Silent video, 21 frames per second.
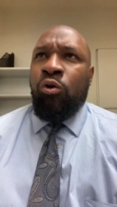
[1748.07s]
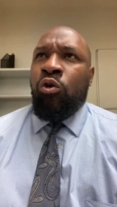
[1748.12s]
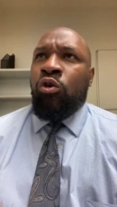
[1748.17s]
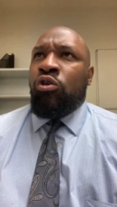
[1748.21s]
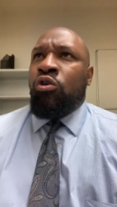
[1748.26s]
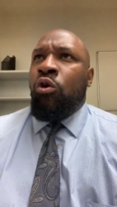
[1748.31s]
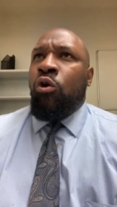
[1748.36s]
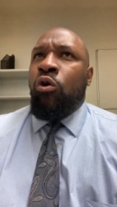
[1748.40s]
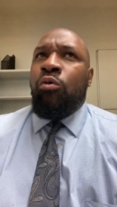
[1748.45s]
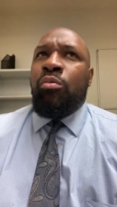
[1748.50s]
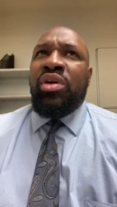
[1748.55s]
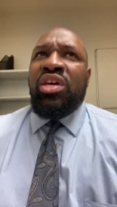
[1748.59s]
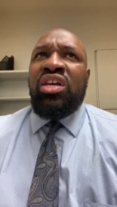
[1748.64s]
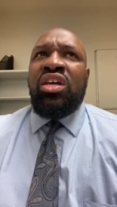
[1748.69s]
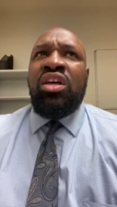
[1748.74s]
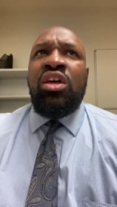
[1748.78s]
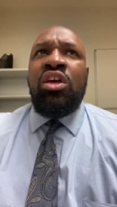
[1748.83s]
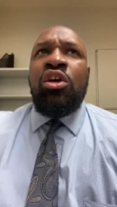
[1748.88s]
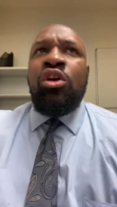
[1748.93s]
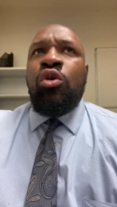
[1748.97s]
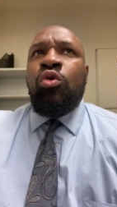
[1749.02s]
or Kobe
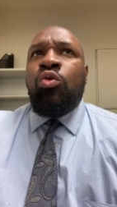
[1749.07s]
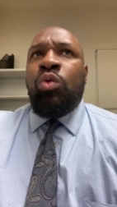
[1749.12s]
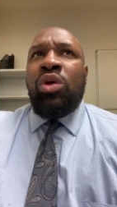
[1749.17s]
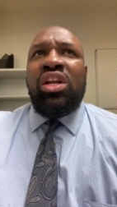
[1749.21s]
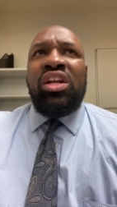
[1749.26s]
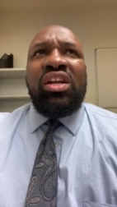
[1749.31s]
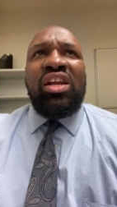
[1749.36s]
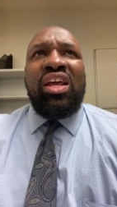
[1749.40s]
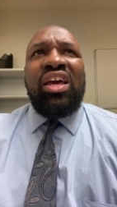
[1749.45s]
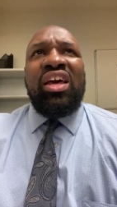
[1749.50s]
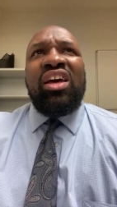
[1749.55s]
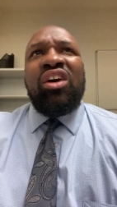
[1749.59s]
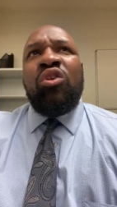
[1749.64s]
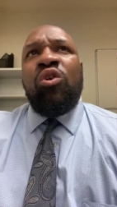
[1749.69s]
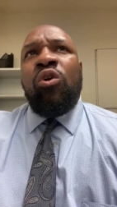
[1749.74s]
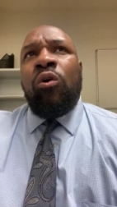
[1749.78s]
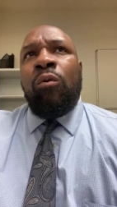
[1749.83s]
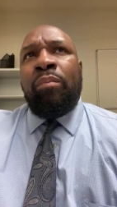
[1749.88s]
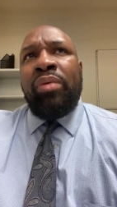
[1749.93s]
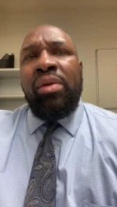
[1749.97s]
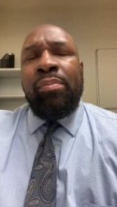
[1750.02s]
went in there and
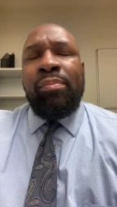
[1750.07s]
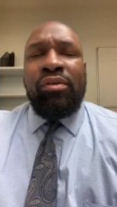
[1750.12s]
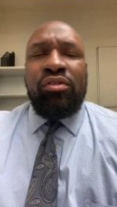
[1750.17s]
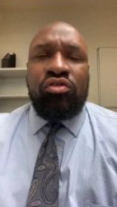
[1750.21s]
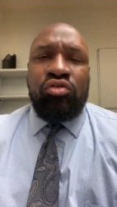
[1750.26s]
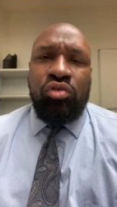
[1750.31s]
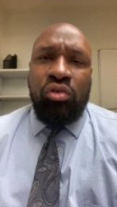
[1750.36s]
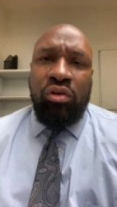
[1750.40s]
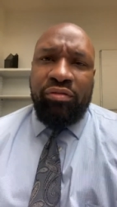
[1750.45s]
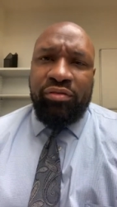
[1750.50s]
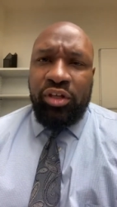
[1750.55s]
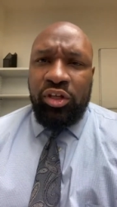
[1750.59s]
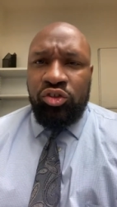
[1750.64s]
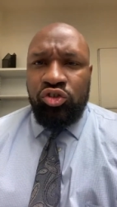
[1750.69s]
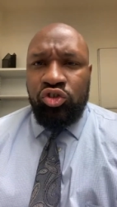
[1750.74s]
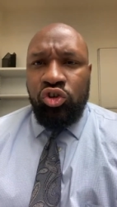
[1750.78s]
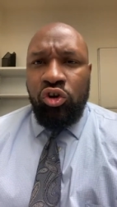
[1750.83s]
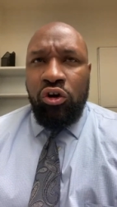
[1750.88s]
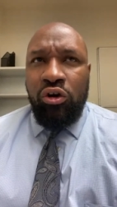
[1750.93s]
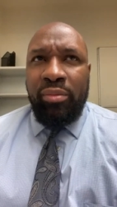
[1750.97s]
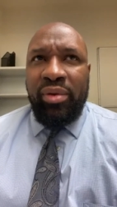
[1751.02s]
called people soft as
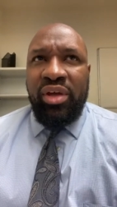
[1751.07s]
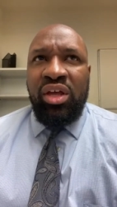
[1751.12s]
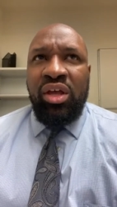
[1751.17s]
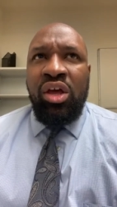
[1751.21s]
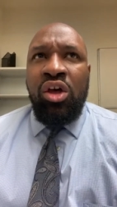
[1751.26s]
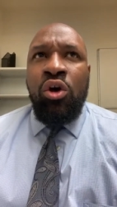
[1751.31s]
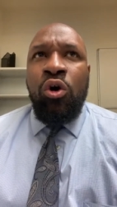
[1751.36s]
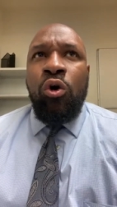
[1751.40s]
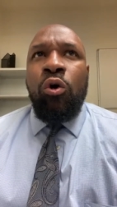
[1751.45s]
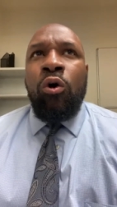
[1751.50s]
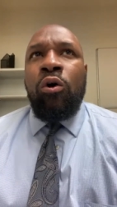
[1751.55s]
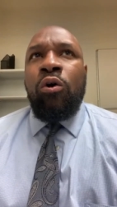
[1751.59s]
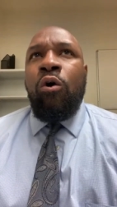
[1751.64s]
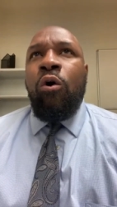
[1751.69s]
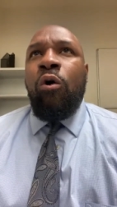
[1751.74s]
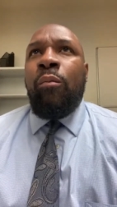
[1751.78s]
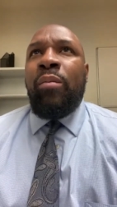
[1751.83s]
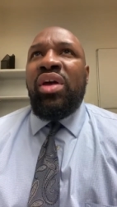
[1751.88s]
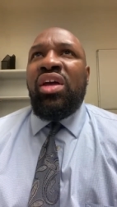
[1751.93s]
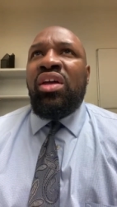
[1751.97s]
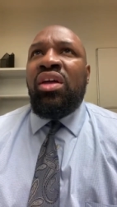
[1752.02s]
Charmin, or
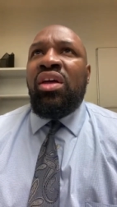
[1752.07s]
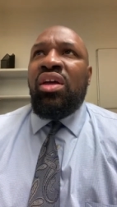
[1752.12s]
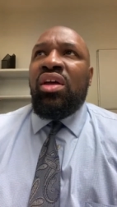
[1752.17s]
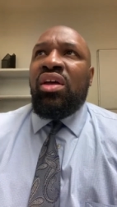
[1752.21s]
Kobe,